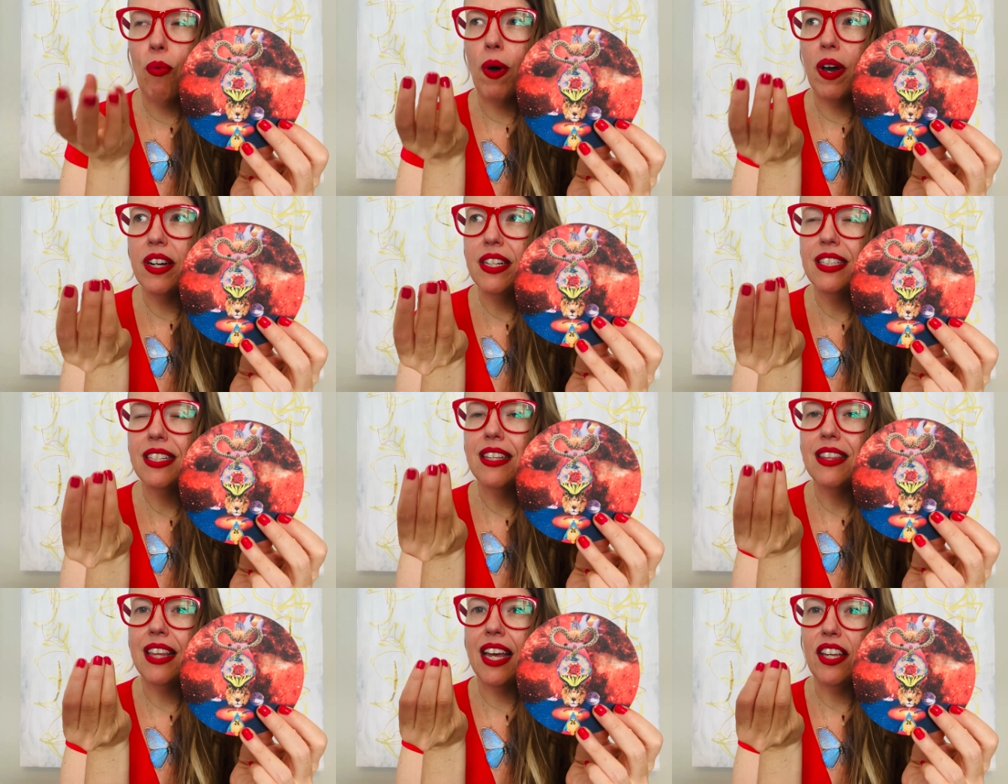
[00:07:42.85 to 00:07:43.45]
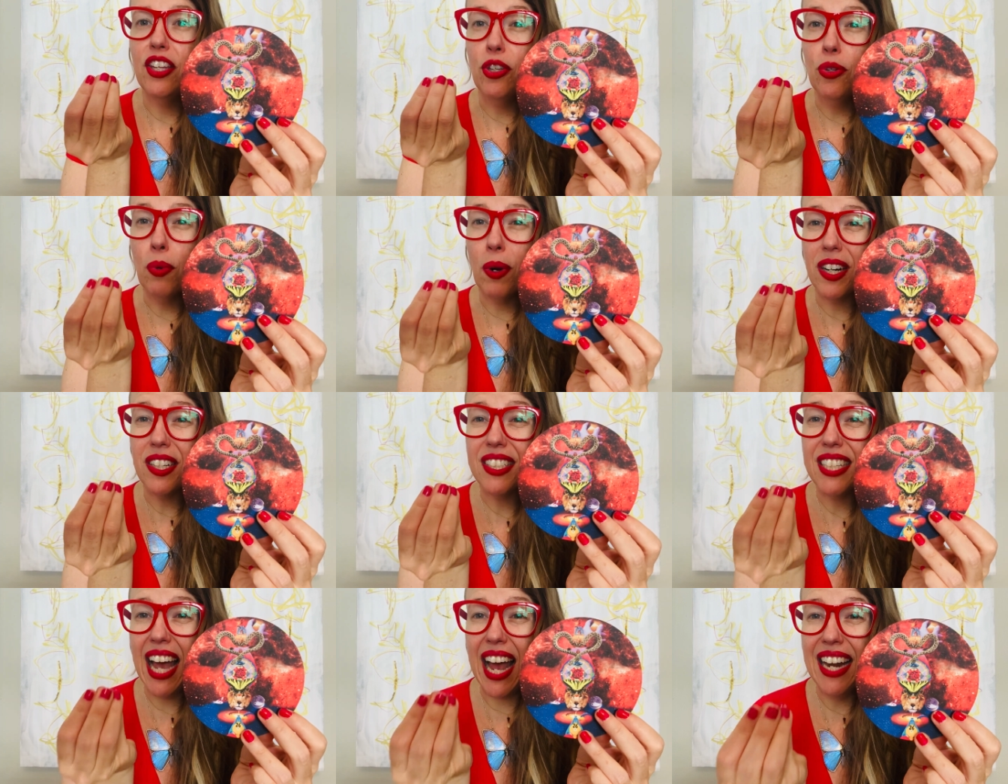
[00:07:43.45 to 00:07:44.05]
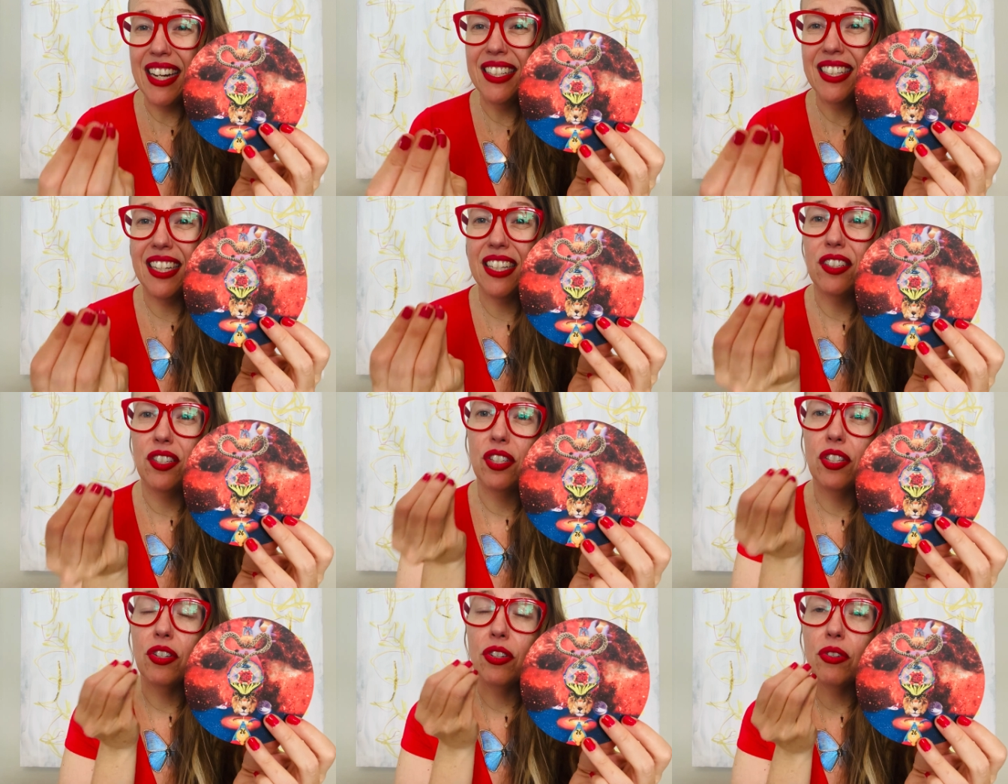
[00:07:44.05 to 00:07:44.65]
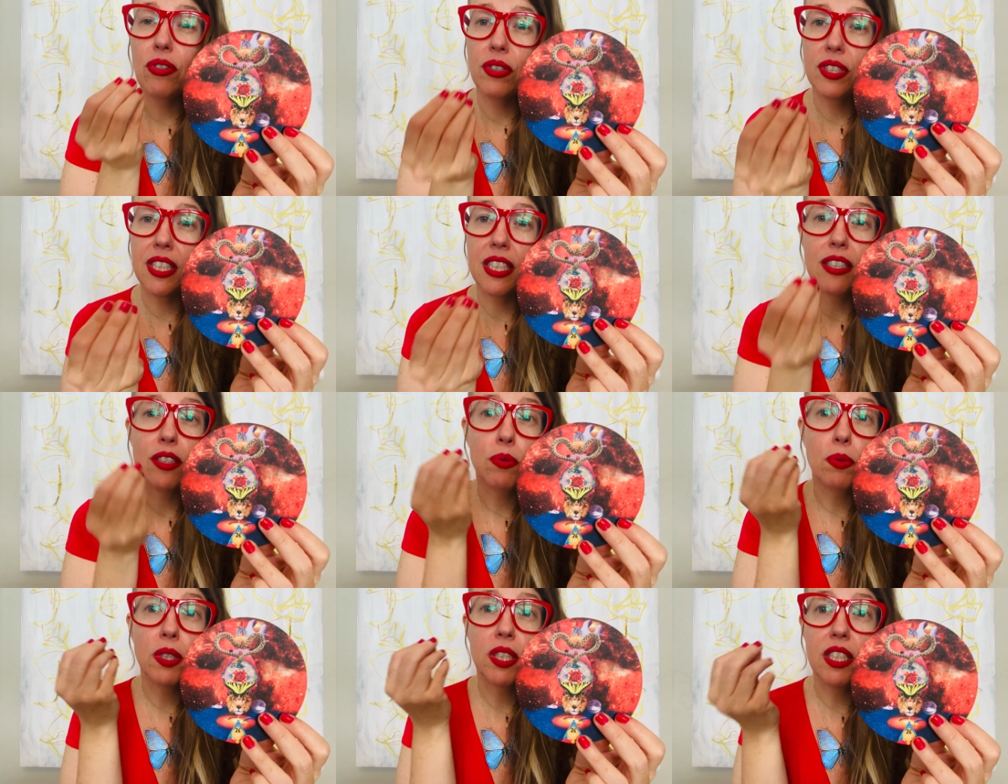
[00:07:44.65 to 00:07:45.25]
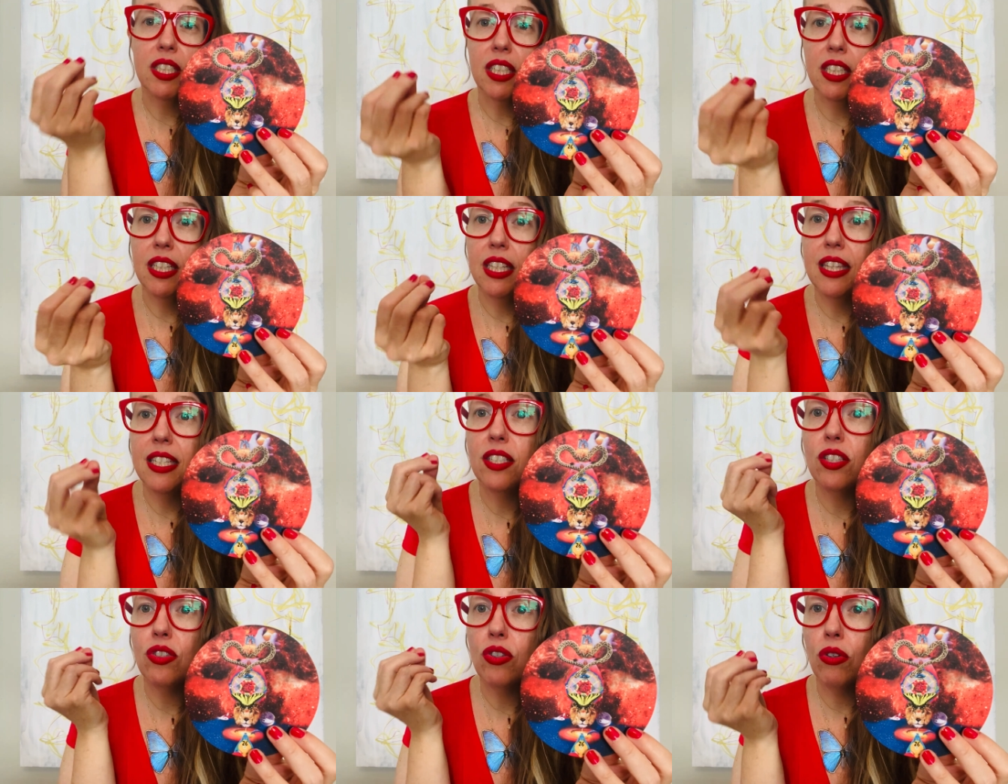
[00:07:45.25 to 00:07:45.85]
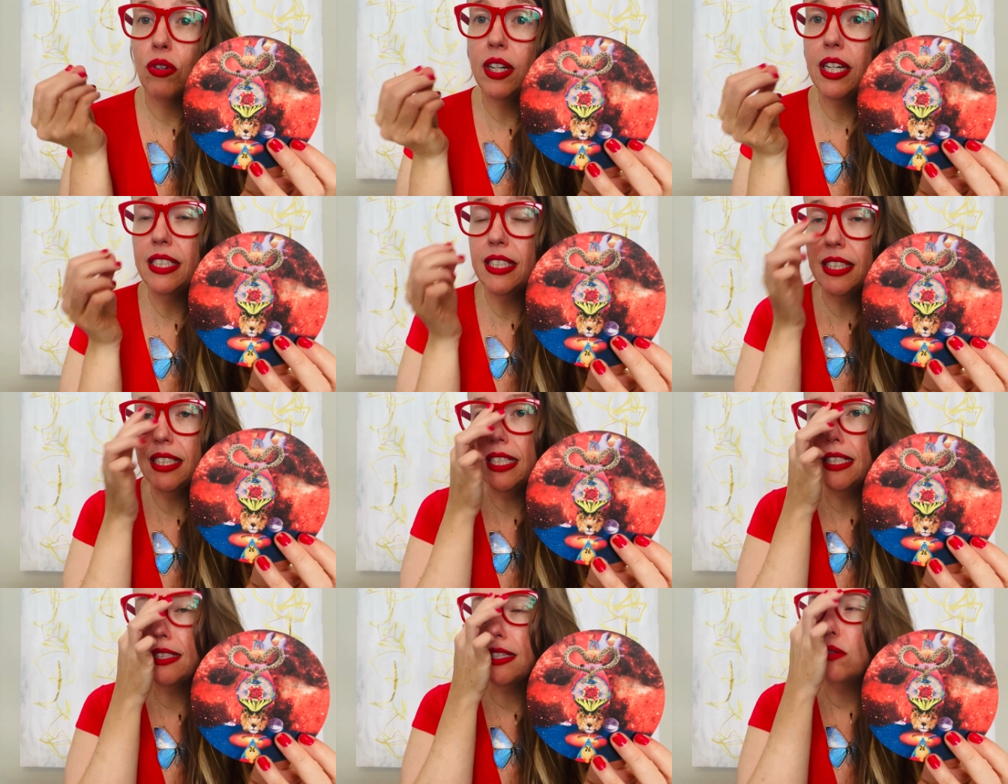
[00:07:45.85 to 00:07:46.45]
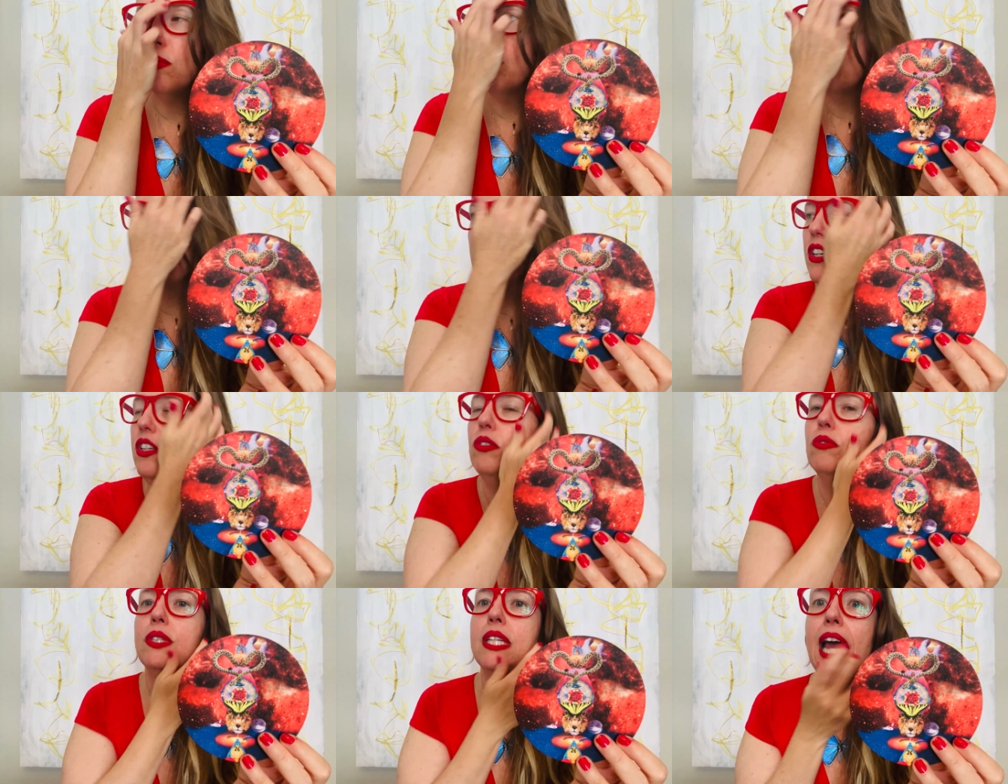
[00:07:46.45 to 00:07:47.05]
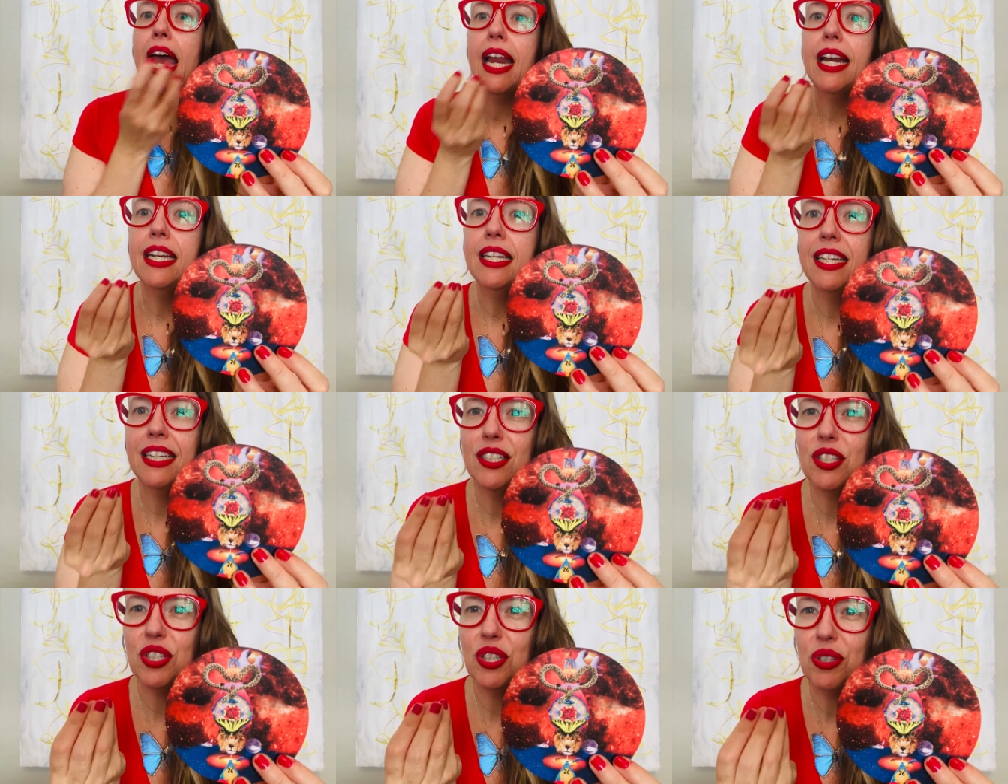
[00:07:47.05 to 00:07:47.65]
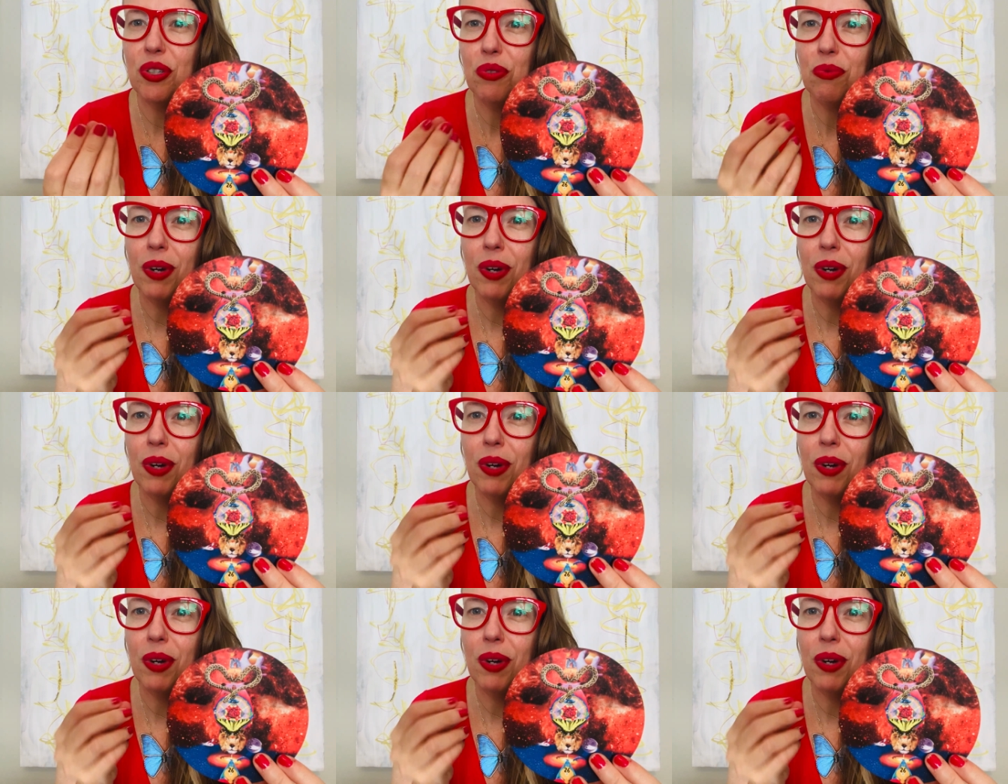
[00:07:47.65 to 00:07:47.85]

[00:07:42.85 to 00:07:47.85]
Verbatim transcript: What is it that you are tending to? Since we're still in this Taurus season, what are you tending to?